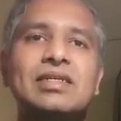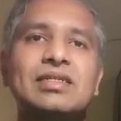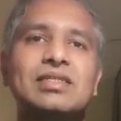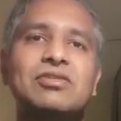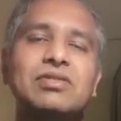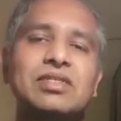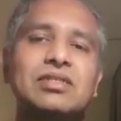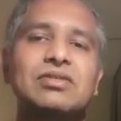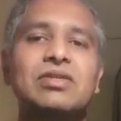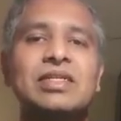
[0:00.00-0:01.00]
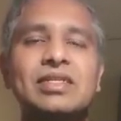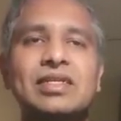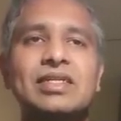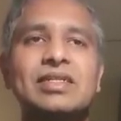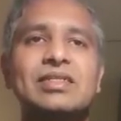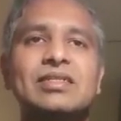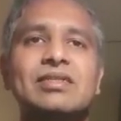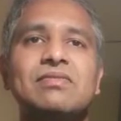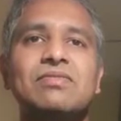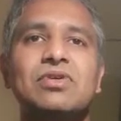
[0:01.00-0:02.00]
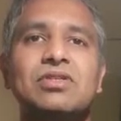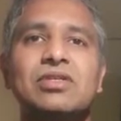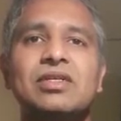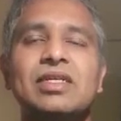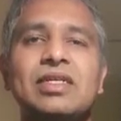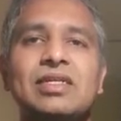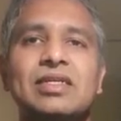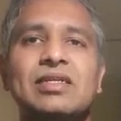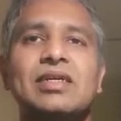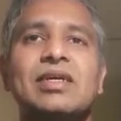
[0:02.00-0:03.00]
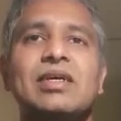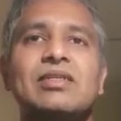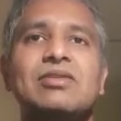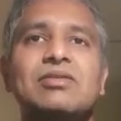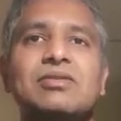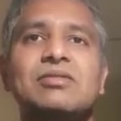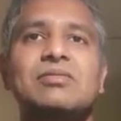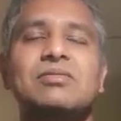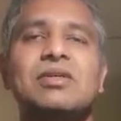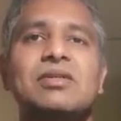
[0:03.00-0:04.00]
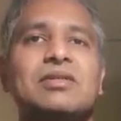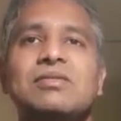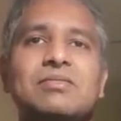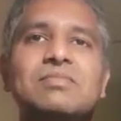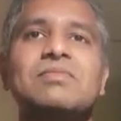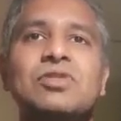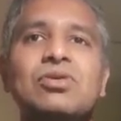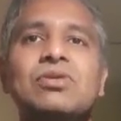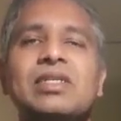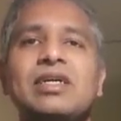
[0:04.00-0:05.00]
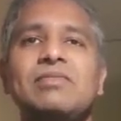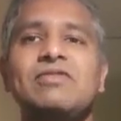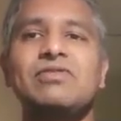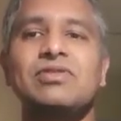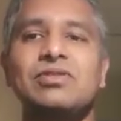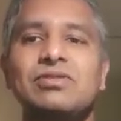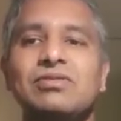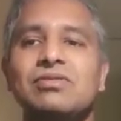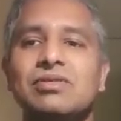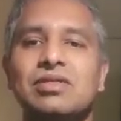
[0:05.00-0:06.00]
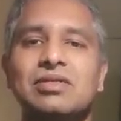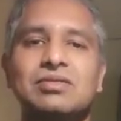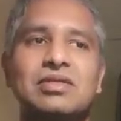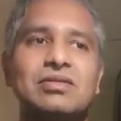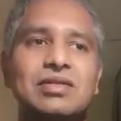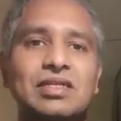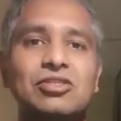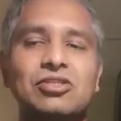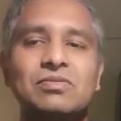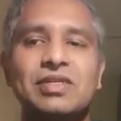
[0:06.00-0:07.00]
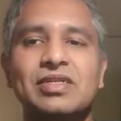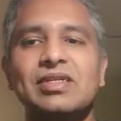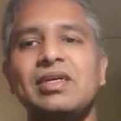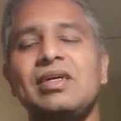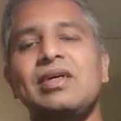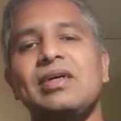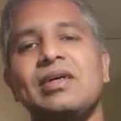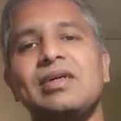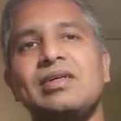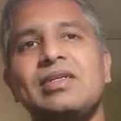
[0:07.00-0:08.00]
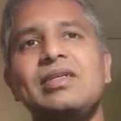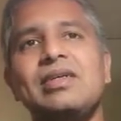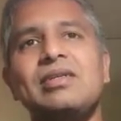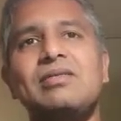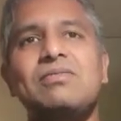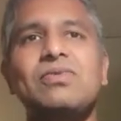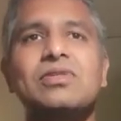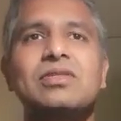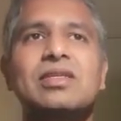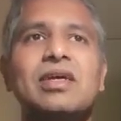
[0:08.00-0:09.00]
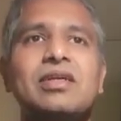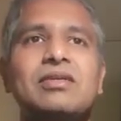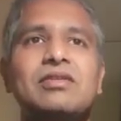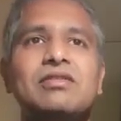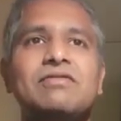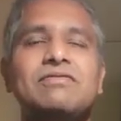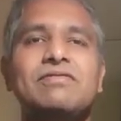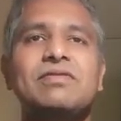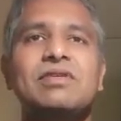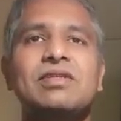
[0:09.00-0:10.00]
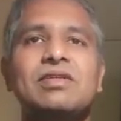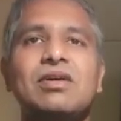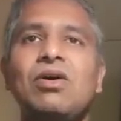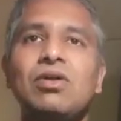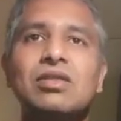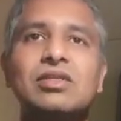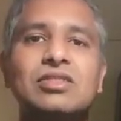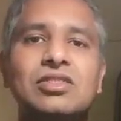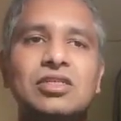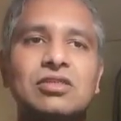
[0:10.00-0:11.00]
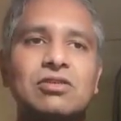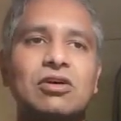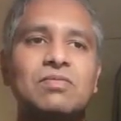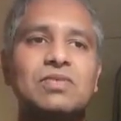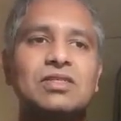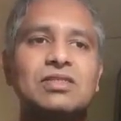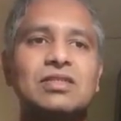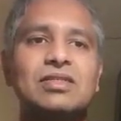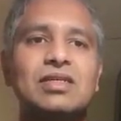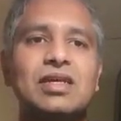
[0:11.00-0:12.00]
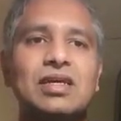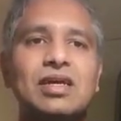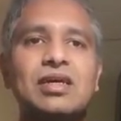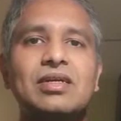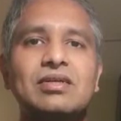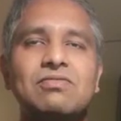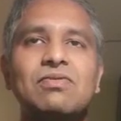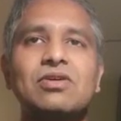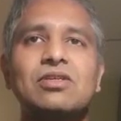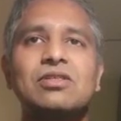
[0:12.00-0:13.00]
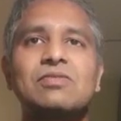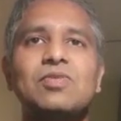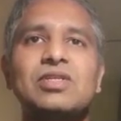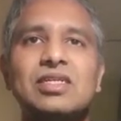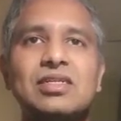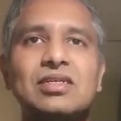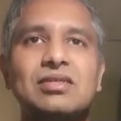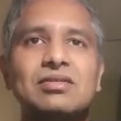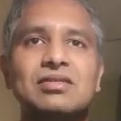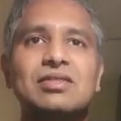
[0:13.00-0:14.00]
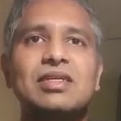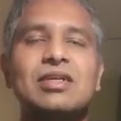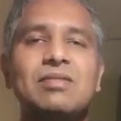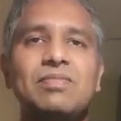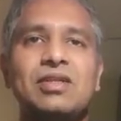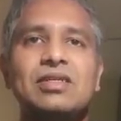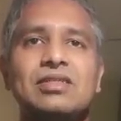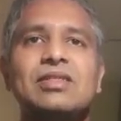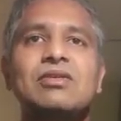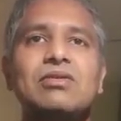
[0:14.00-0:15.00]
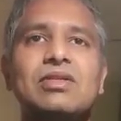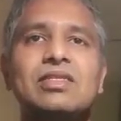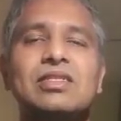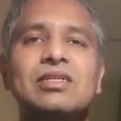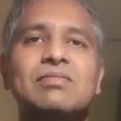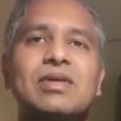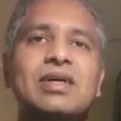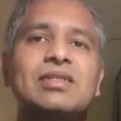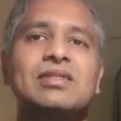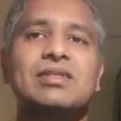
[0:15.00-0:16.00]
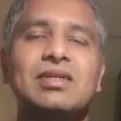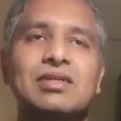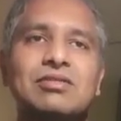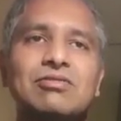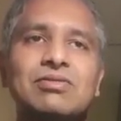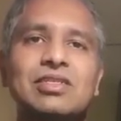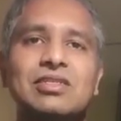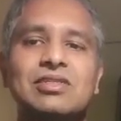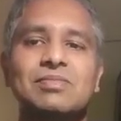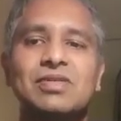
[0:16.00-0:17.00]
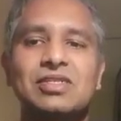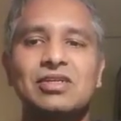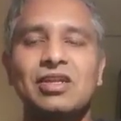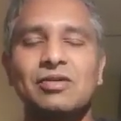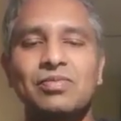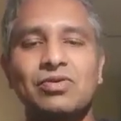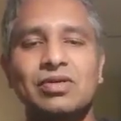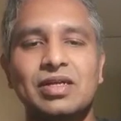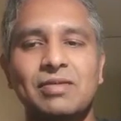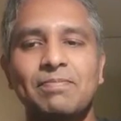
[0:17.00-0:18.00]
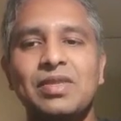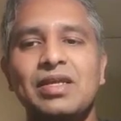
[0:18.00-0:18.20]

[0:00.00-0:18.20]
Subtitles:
nutrients or ingredients in what you are eating. So know that before you consume it. It was kind of all the jigsaw puzzles I had was put in a single place in a holistic manner through this particular program.